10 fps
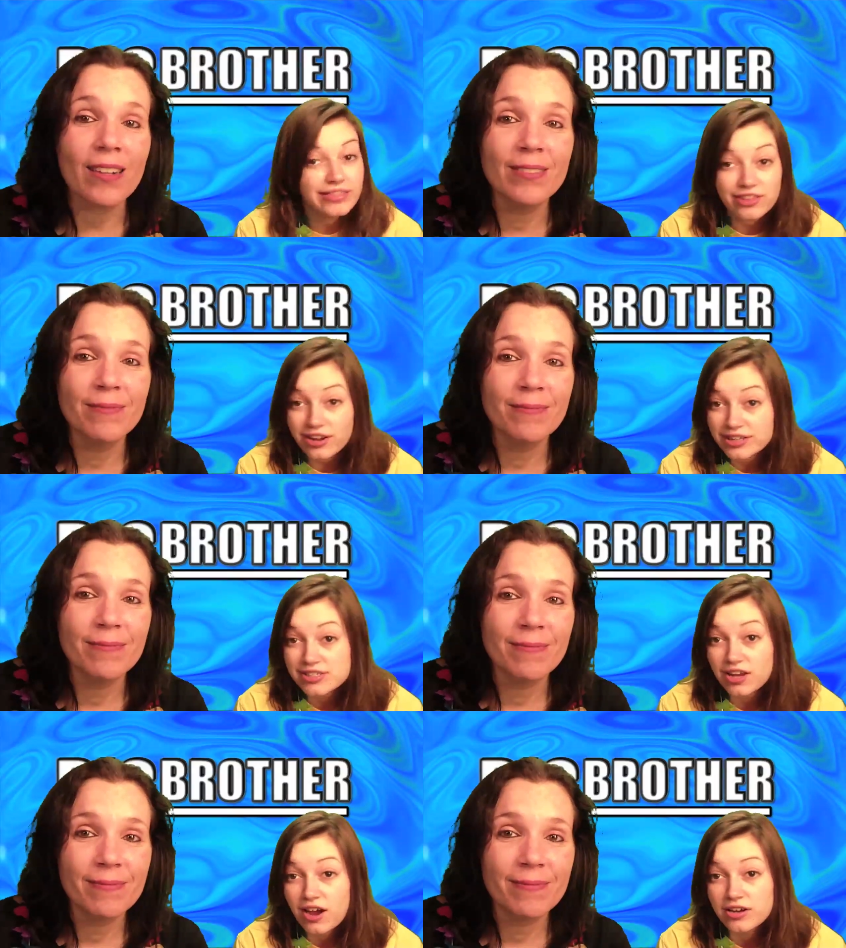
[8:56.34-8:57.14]
Speaker 1: I thought I
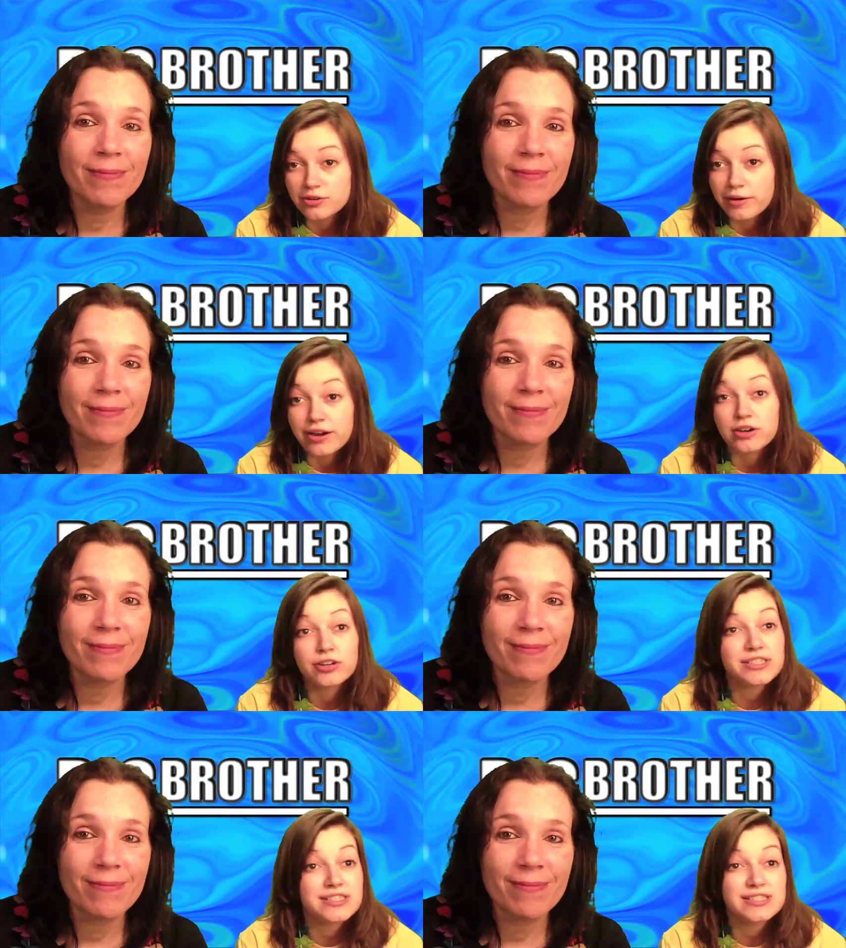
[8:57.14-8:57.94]
saw underwear.
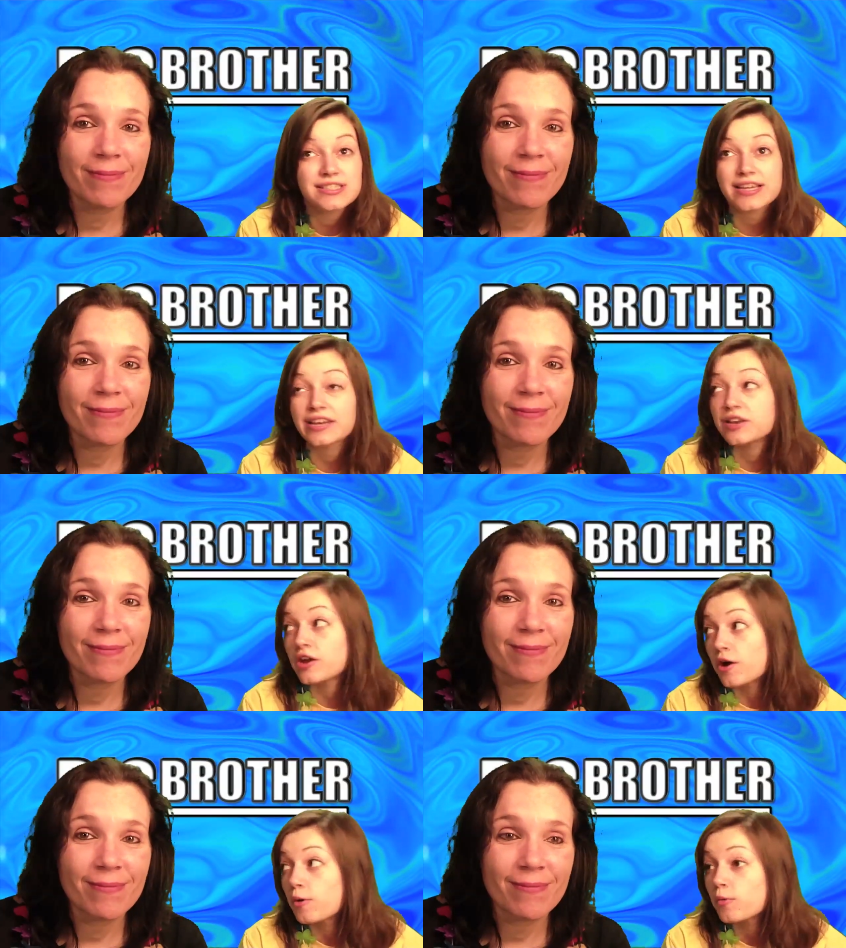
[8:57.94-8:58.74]
Kristen
Speaker 2: said
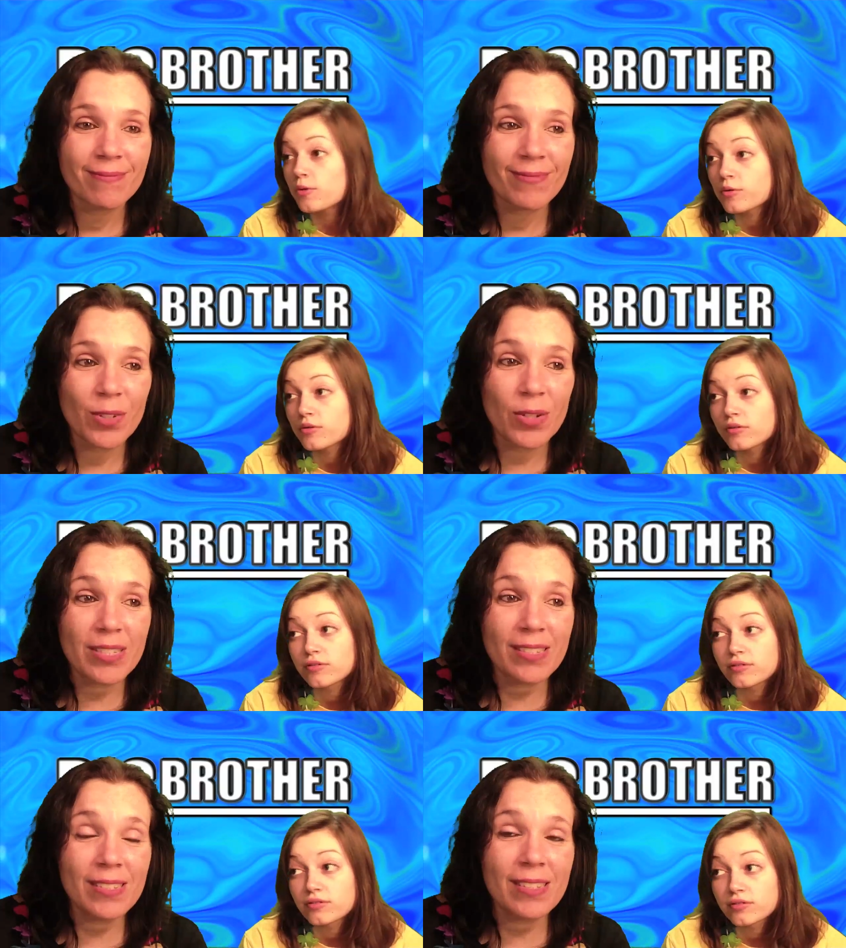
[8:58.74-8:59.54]
Speaker 1: no.
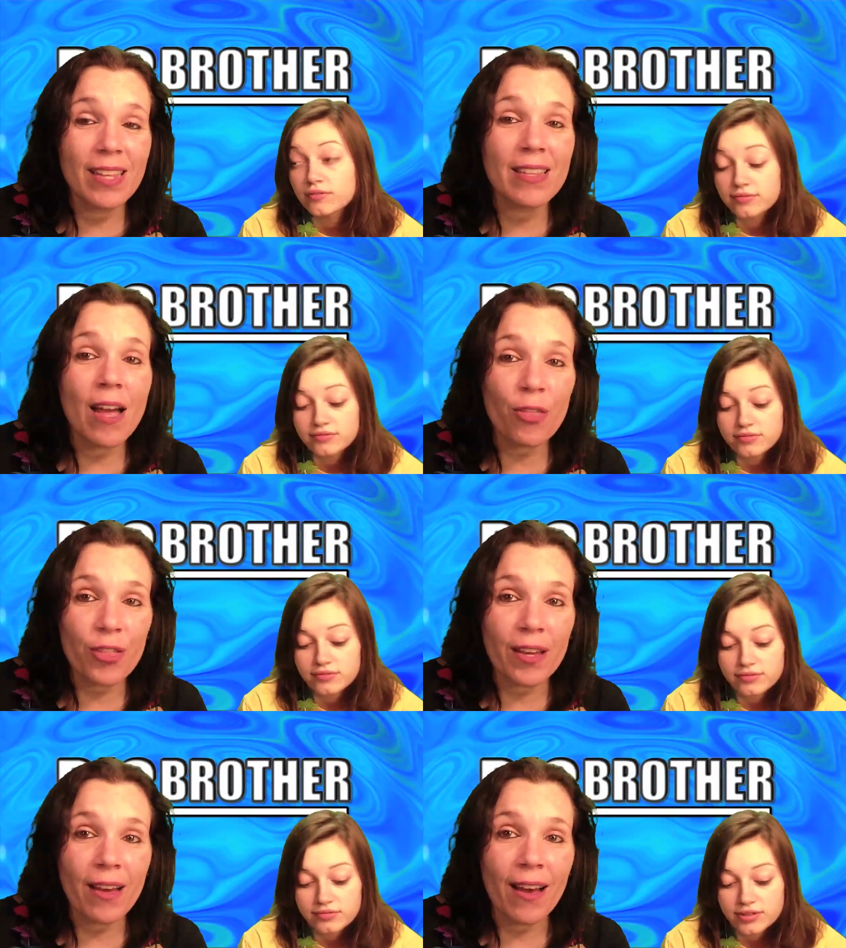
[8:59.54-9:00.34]
Speaker 2: Kristen said
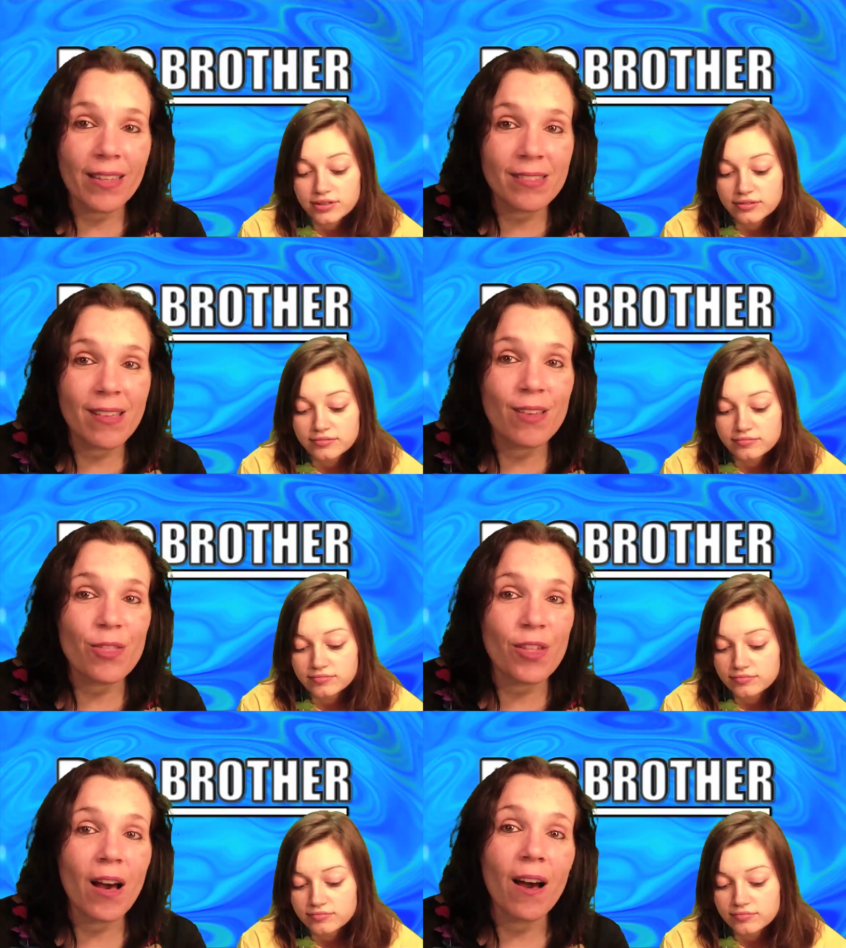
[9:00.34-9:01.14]
nothing. I say
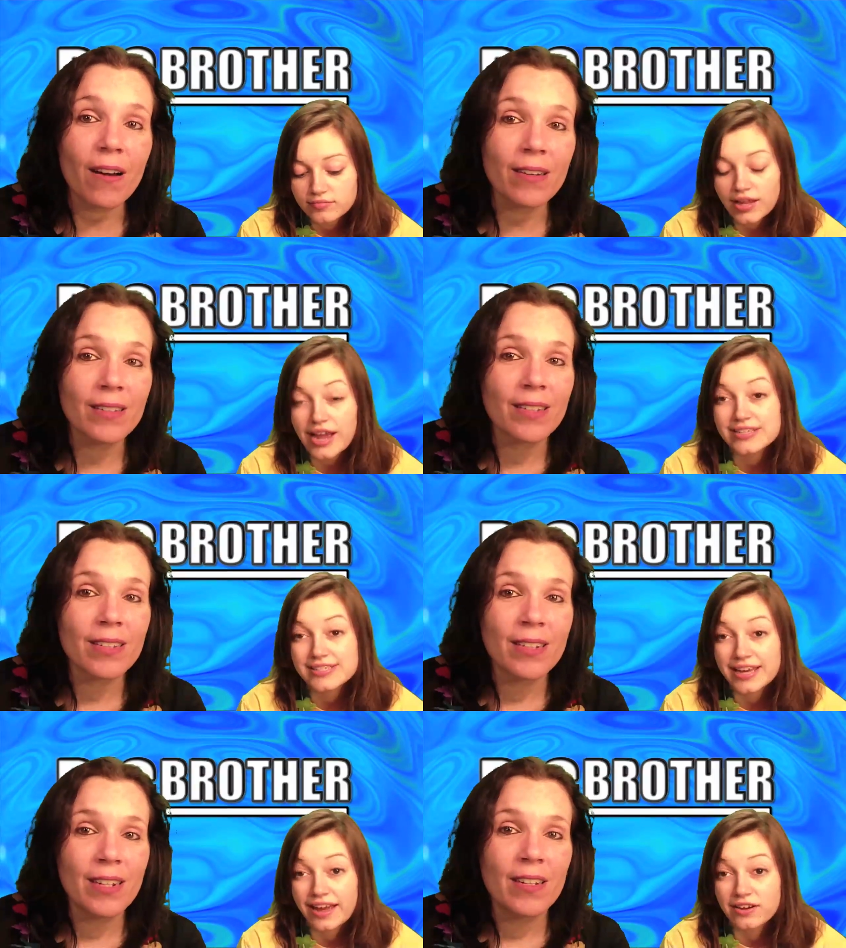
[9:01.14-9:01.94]
a thong. I
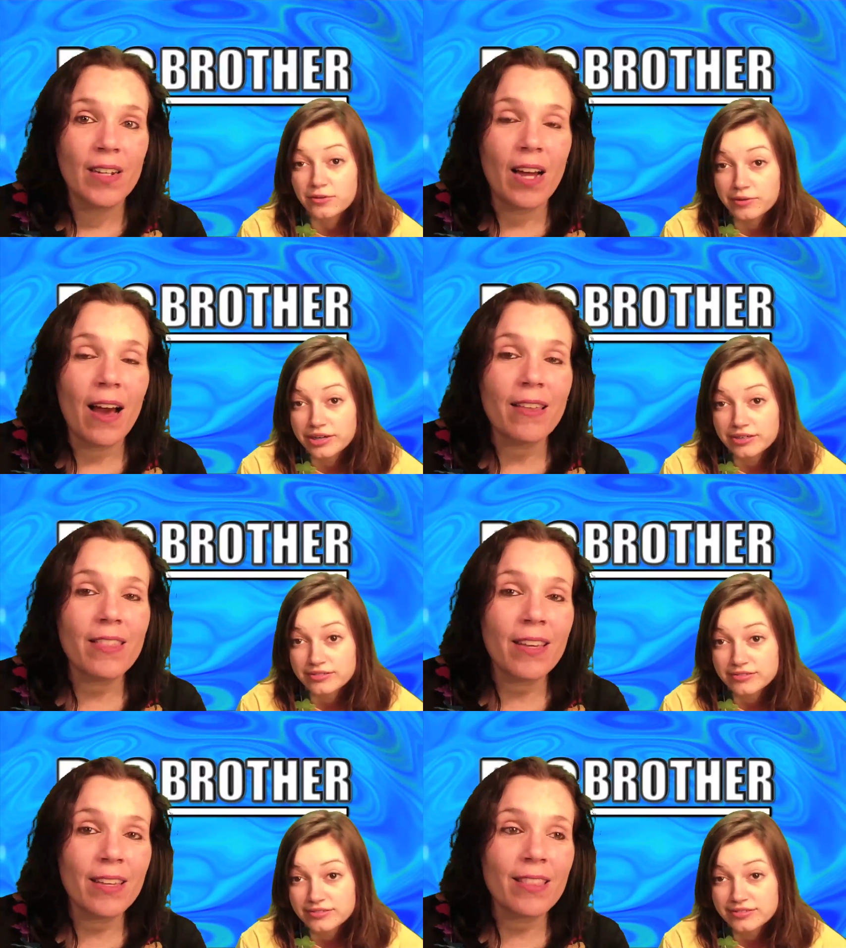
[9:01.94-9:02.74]
say underwear. I
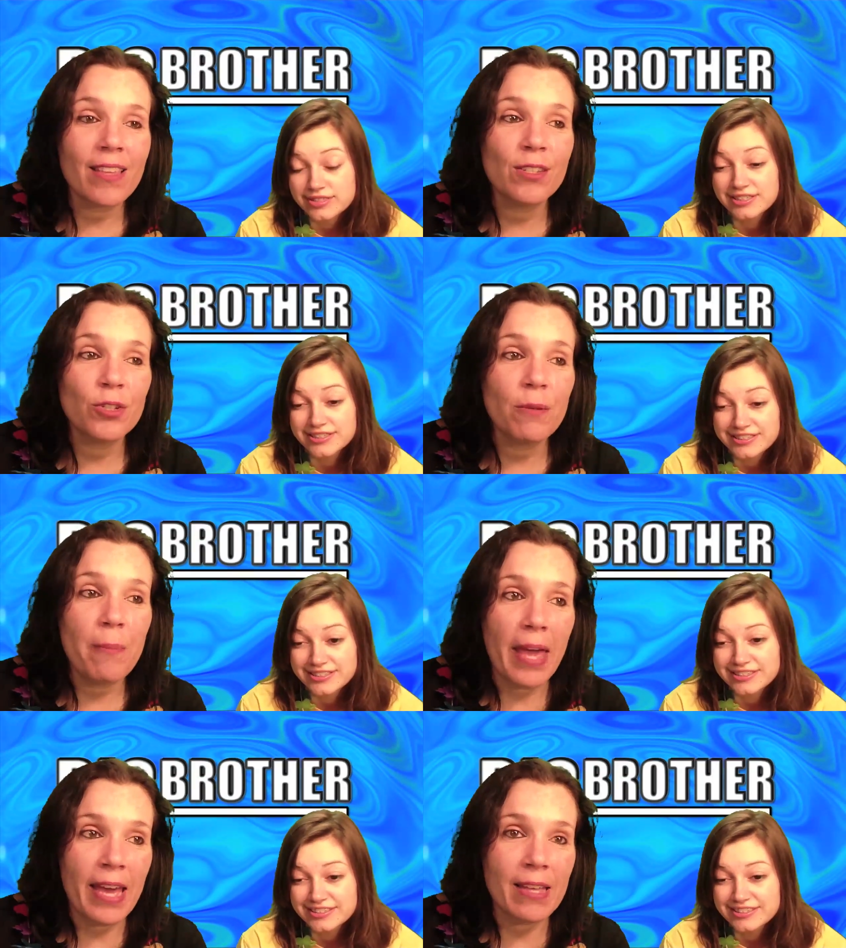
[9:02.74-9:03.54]
think they
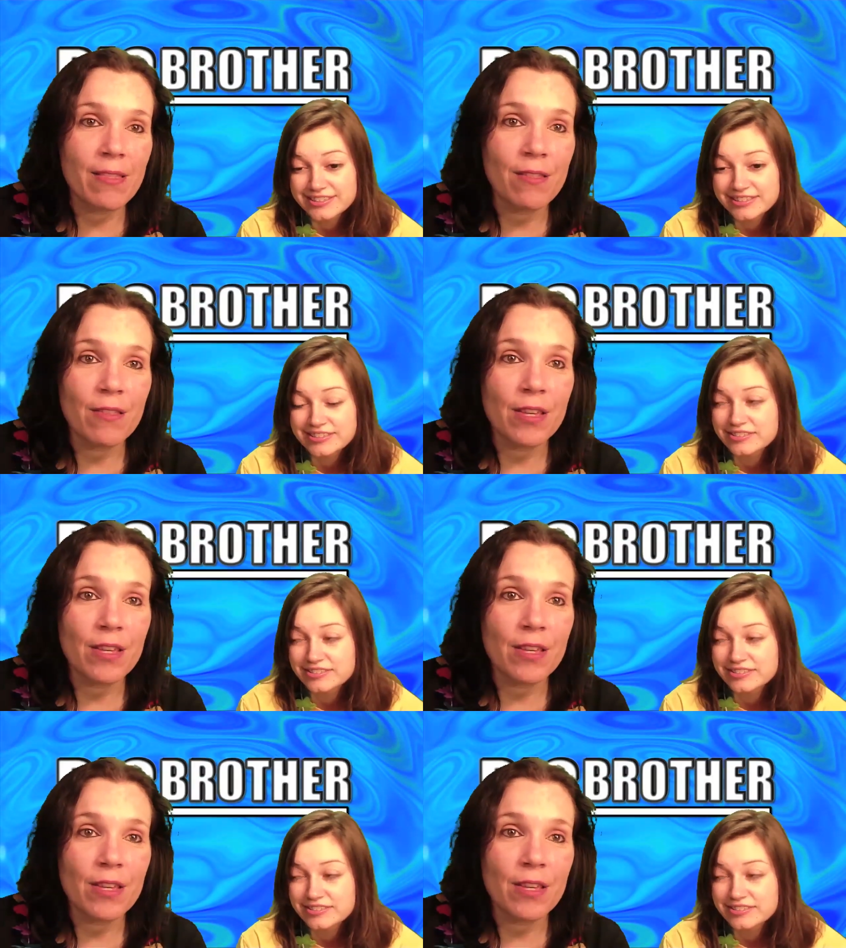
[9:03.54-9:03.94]
should ban